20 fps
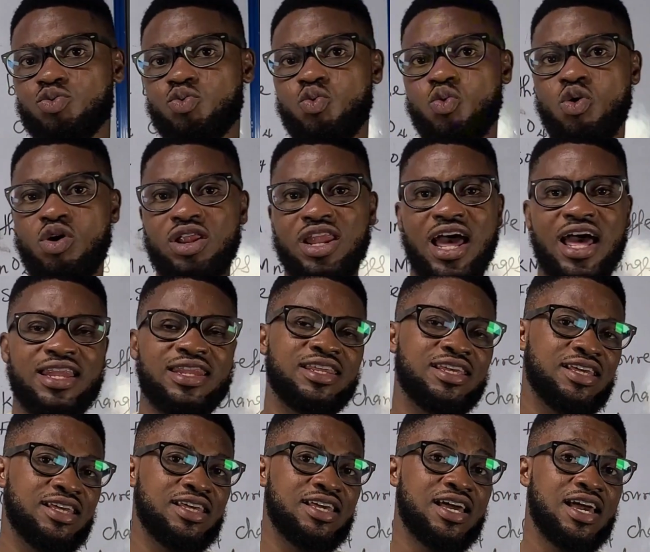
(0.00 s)
What are
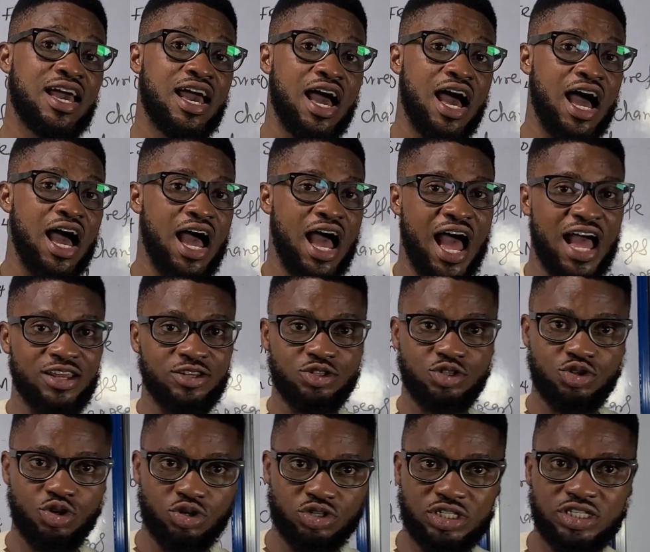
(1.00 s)
the
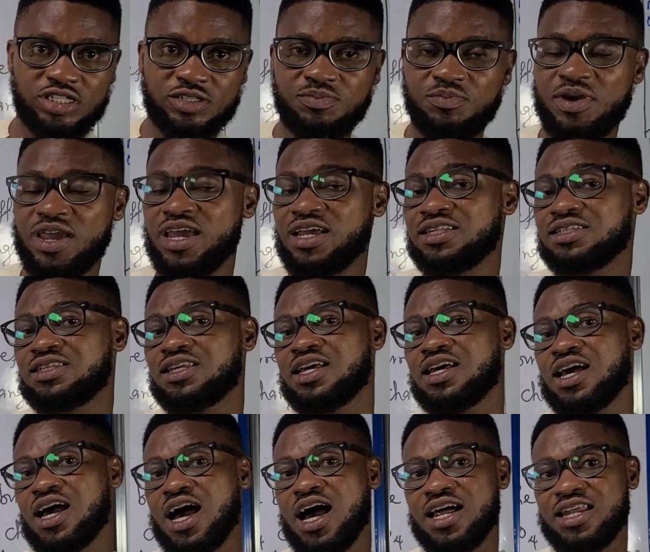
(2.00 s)

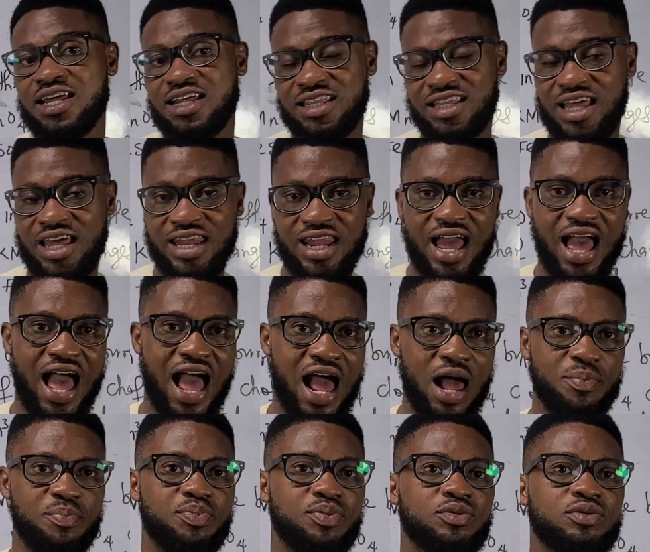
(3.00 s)
adjustments that can
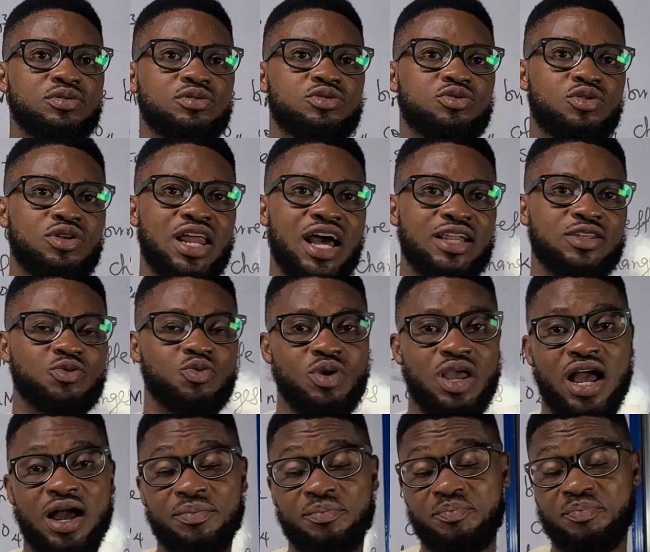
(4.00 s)
happen so that
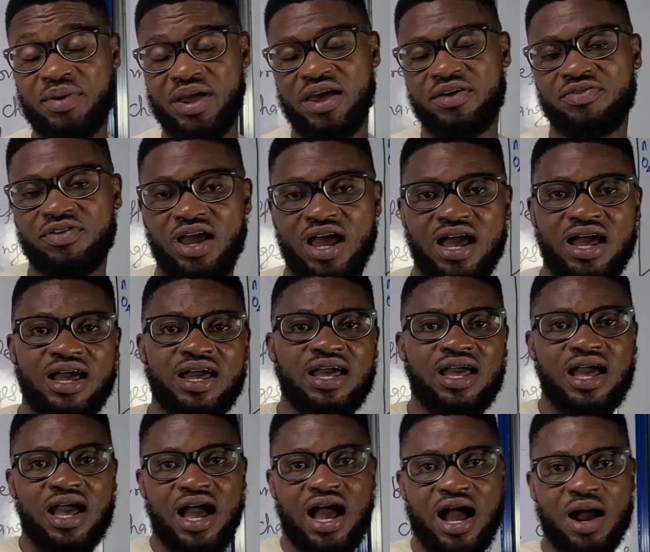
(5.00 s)
we are better
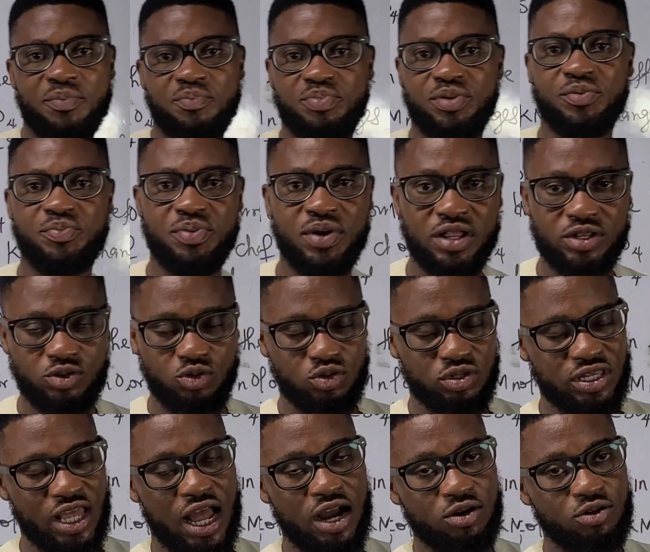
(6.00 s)
prepared
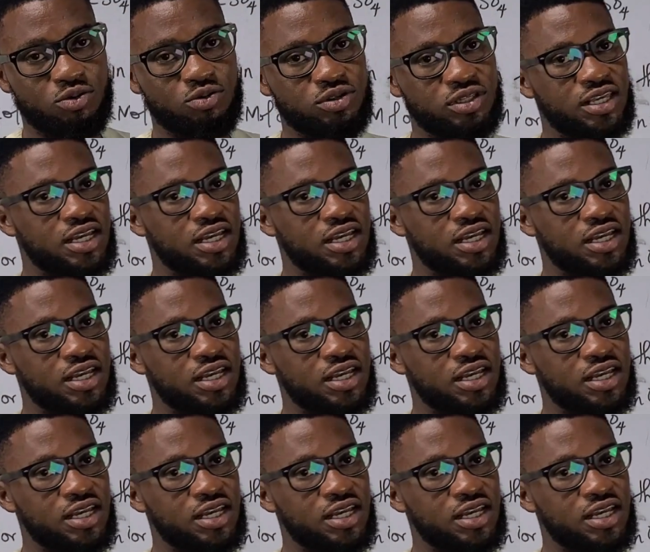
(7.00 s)
to tackle